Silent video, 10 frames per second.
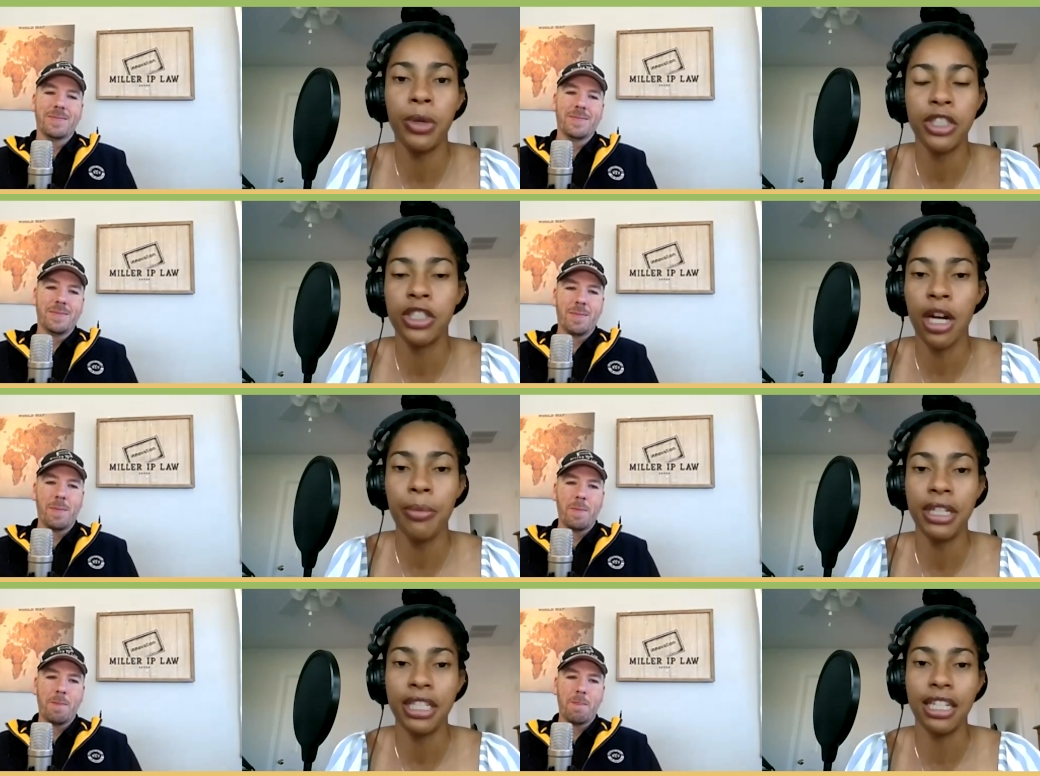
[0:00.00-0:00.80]
Speaker 1: what your company
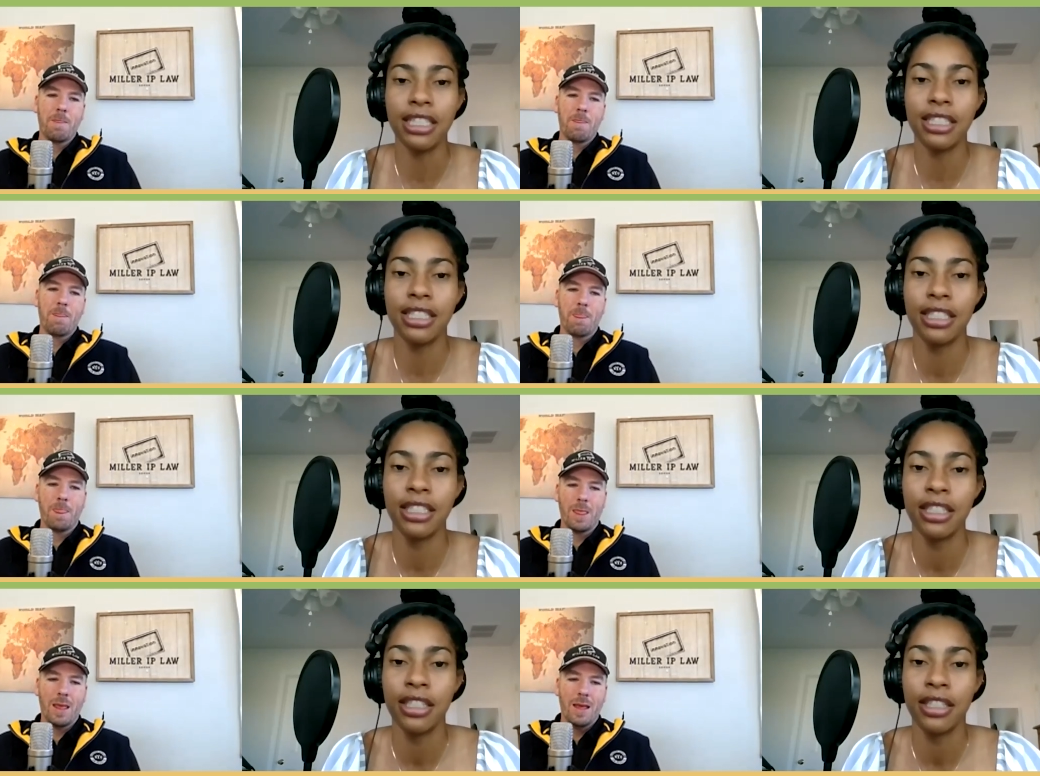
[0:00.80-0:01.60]
does?
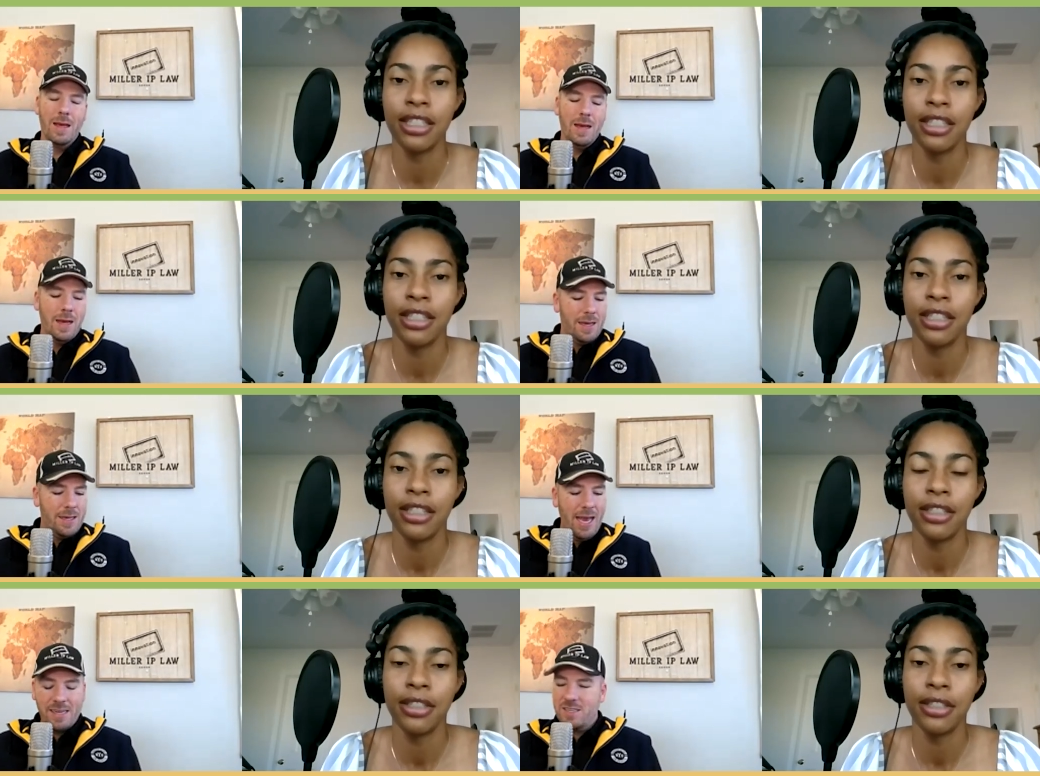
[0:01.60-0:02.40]

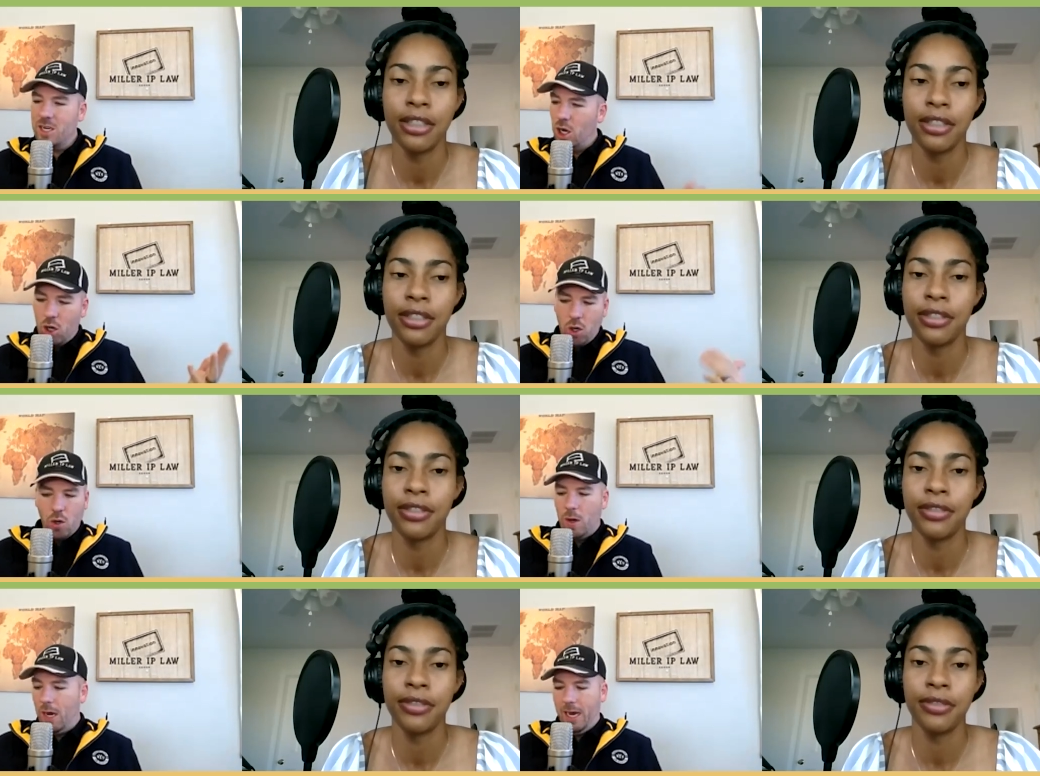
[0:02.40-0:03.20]
Speaker 2: Yeah, so
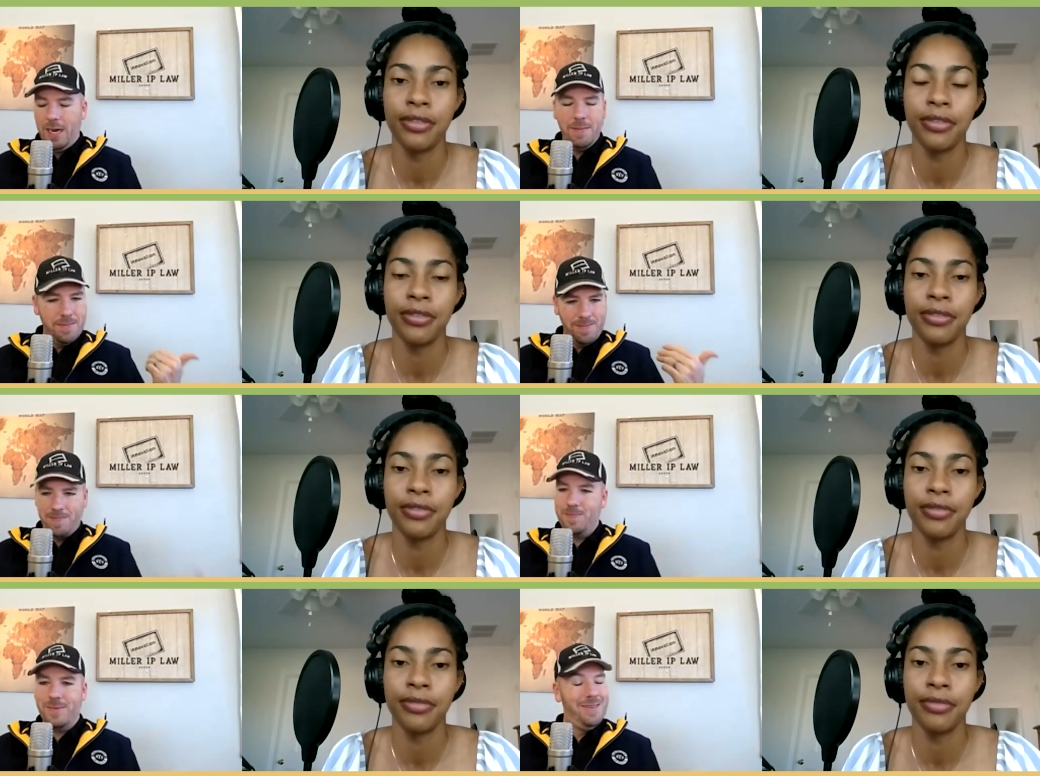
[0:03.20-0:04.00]
um,
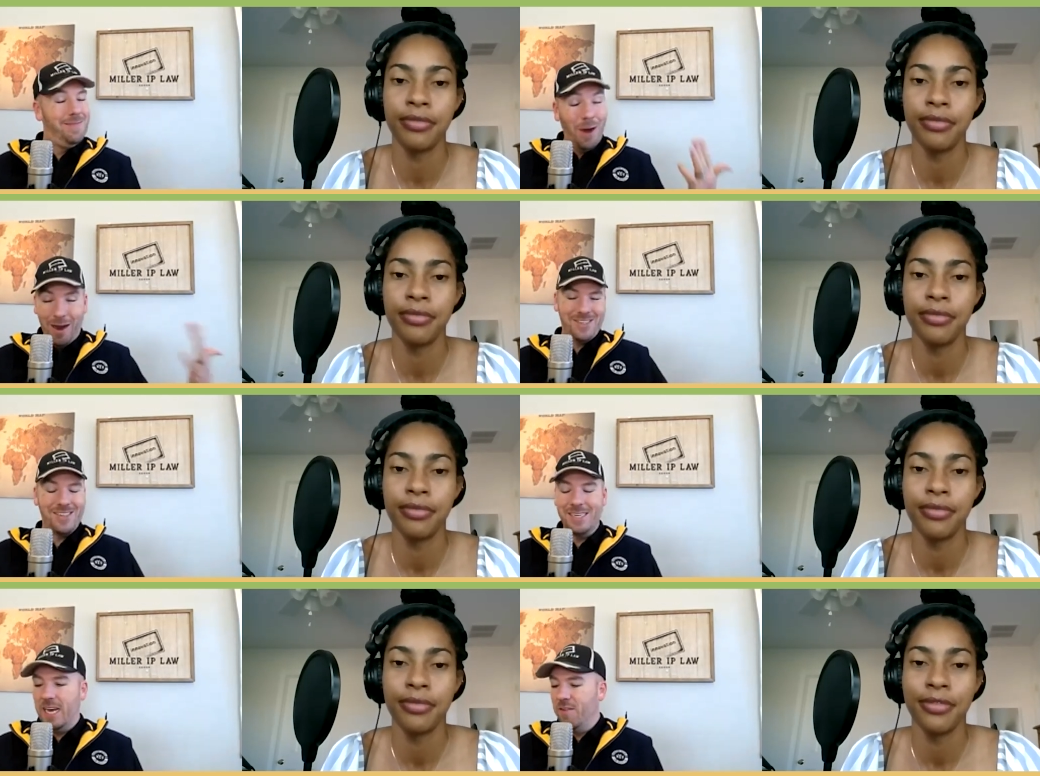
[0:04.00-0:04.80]
obviously
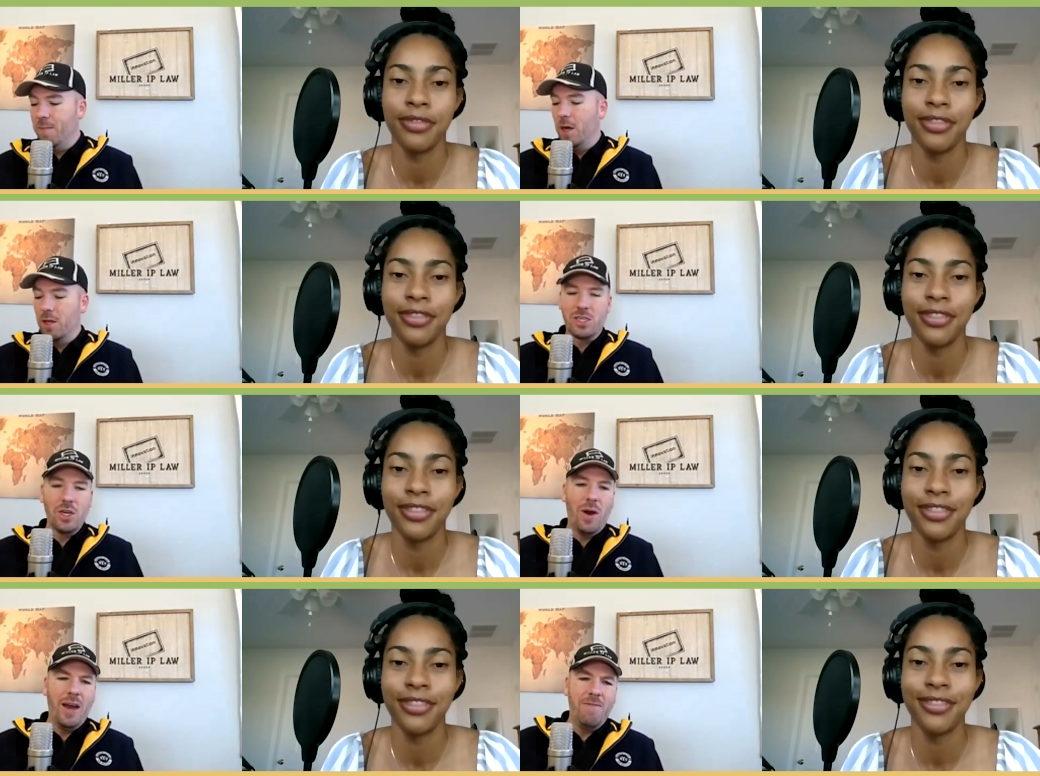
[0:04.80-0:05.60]
Devin Miller. So
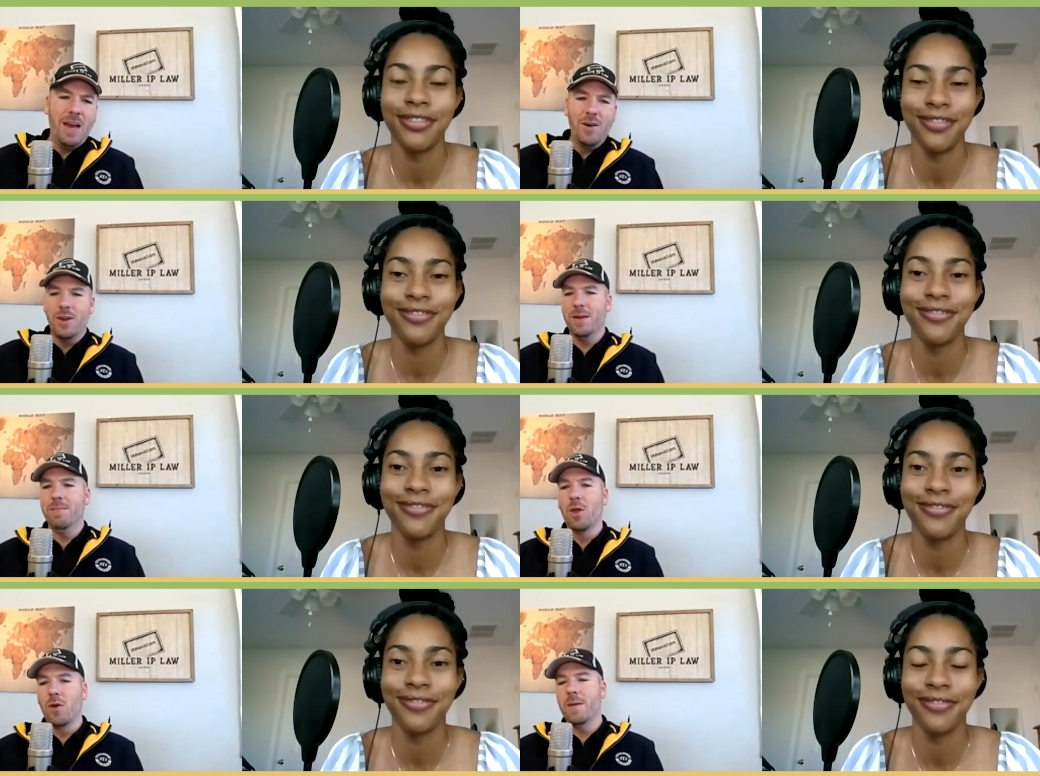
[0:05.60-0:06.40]
I founded
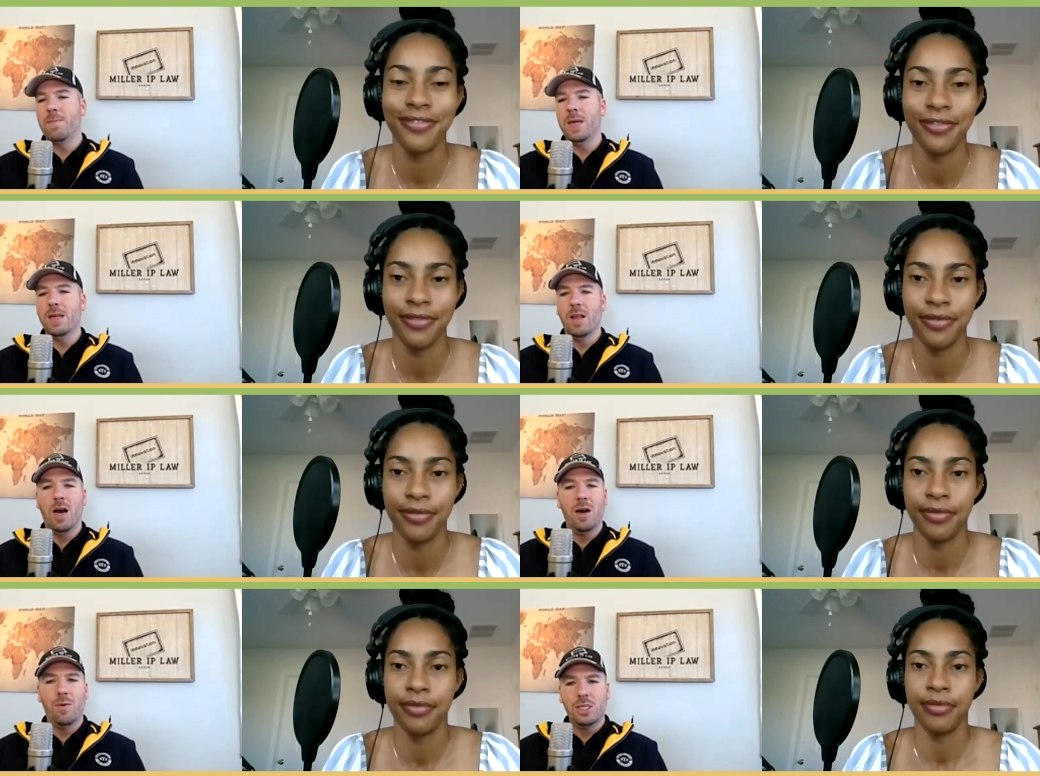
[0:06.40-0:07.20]
Miller IP Law,
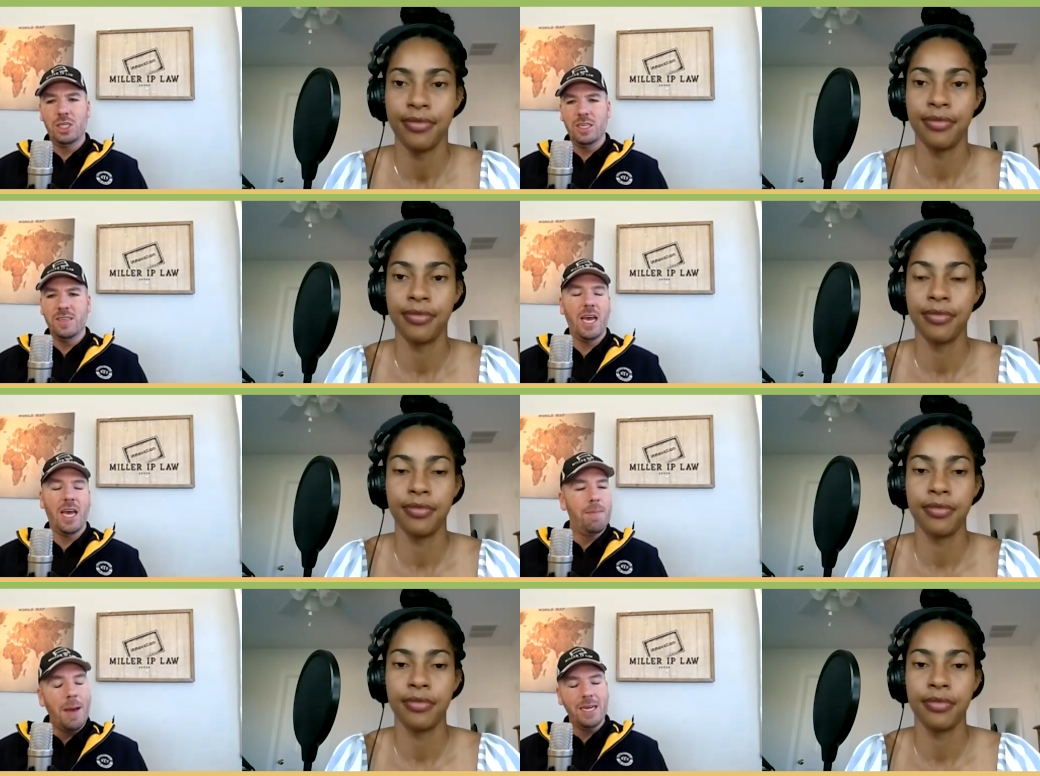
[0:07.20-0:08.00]
which is a
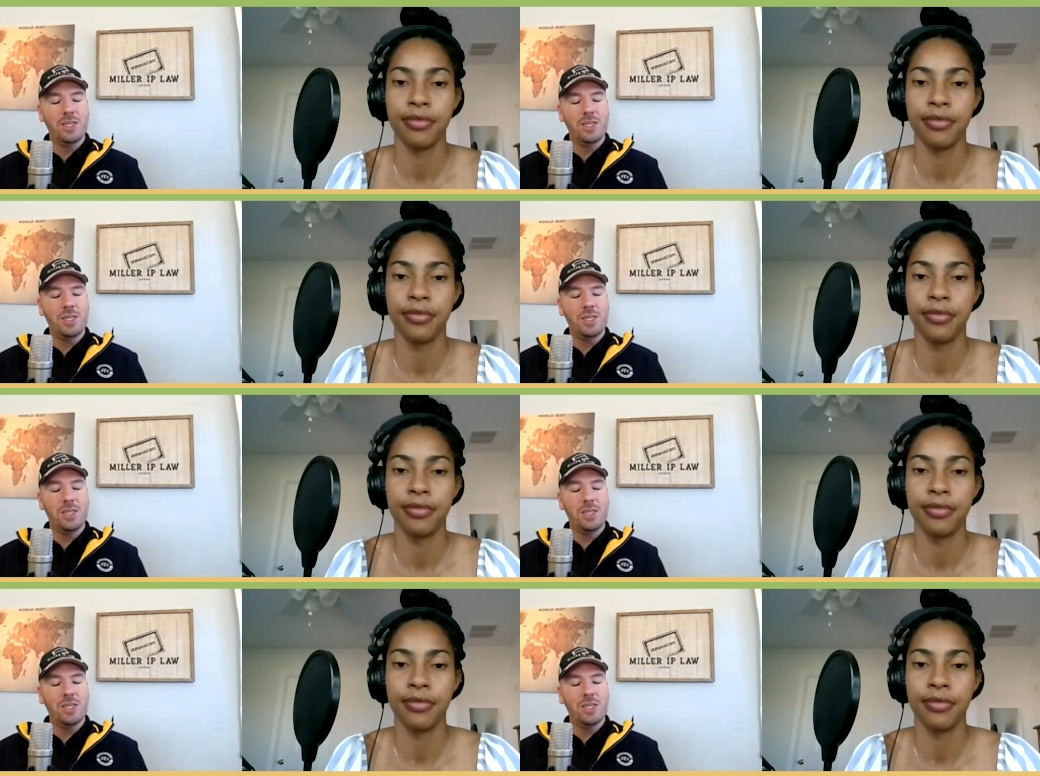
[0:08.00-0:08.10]
patent